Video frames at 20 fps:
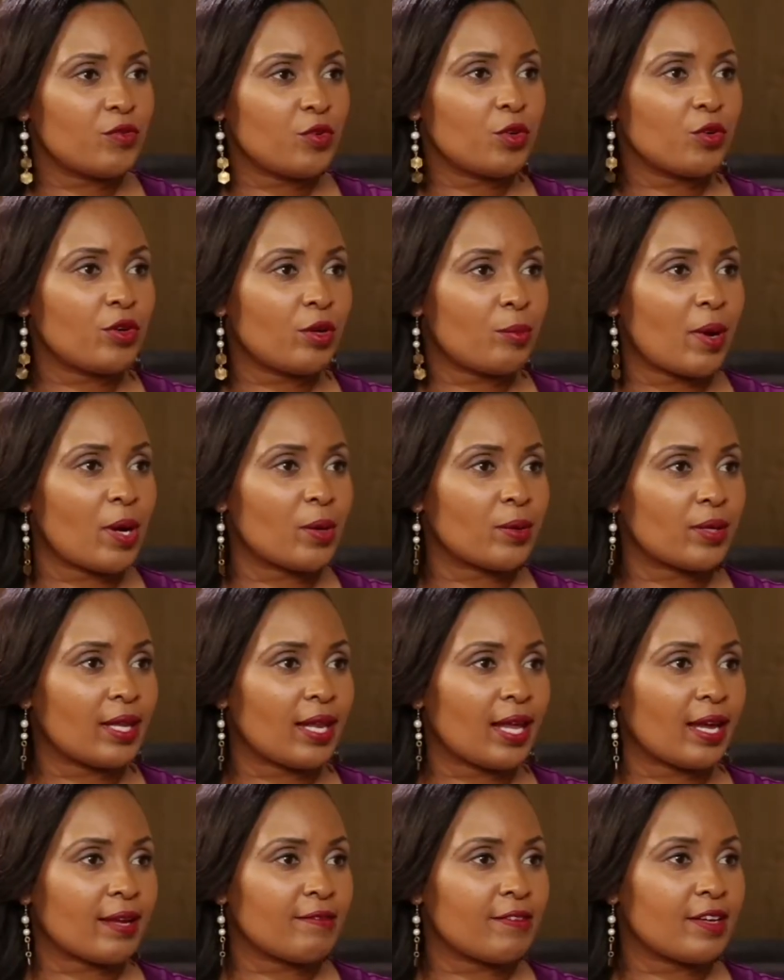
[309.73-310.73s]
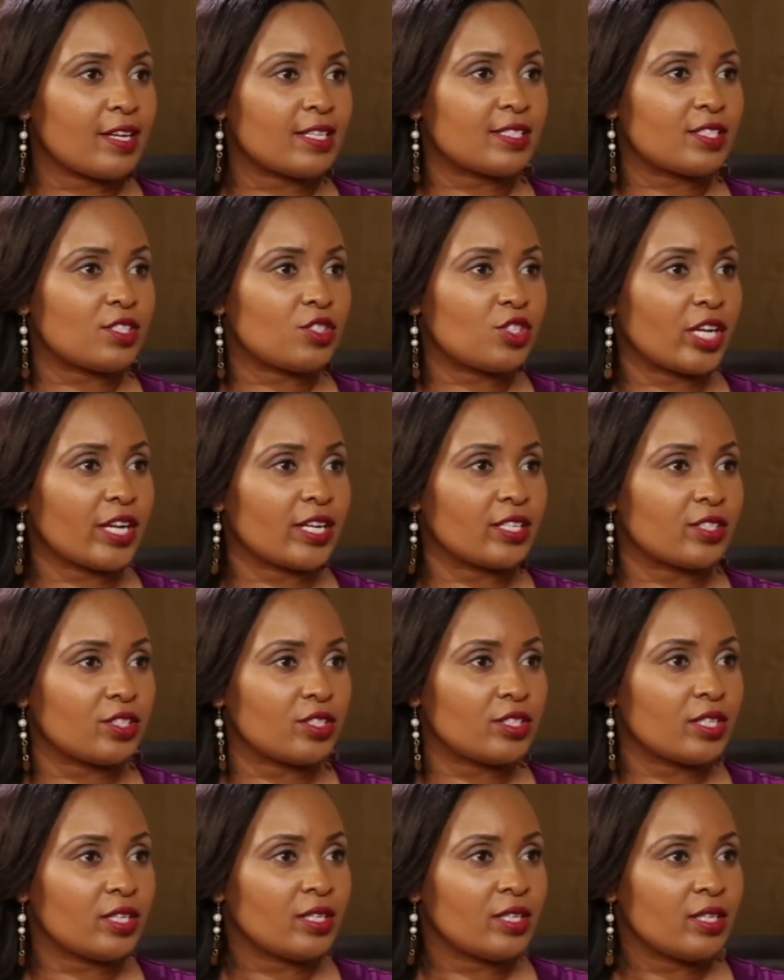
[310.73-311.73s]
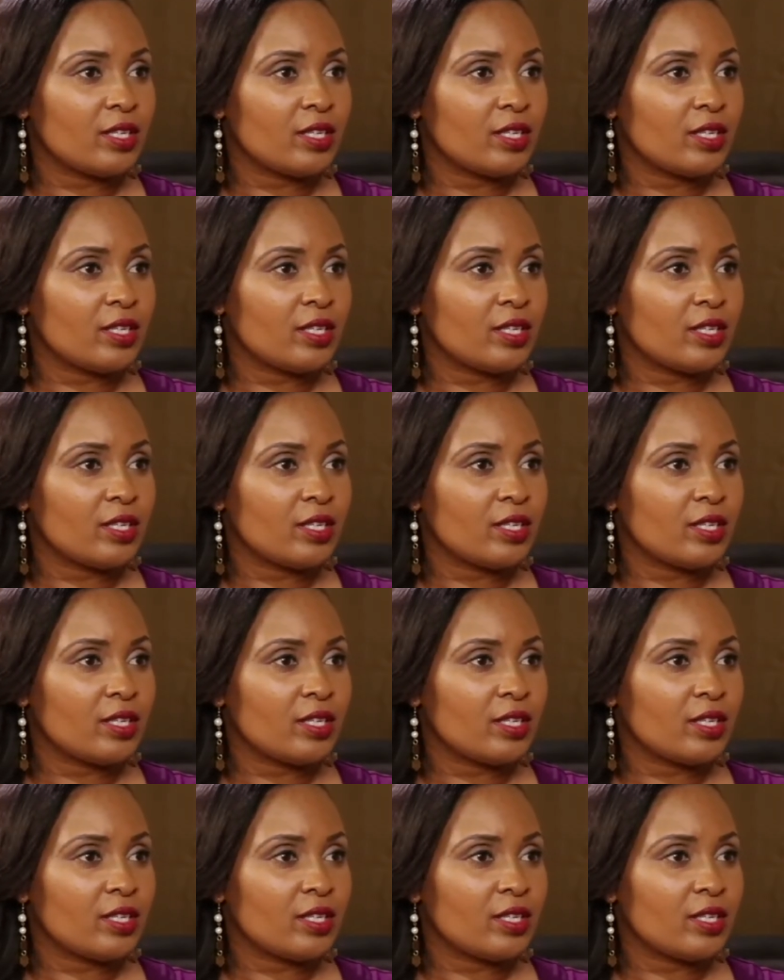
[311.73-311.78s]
you've known about life has changed.